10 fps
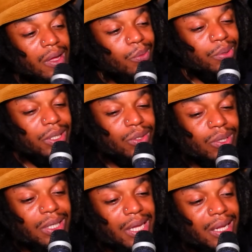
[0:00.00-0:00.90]
Please do hit
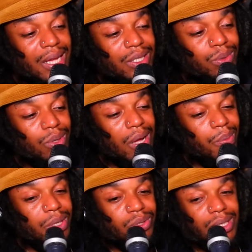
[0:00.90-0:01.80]
that like, subscribe,
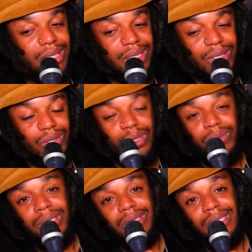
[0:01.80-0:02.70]
Patreon's in the
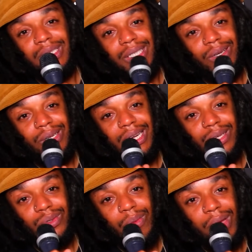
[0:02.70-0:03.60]
description. I'll see you on the next
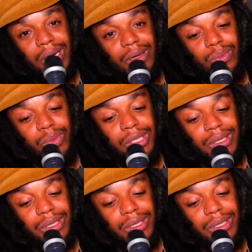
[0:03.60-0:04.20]
one. I'm out of here. Peace.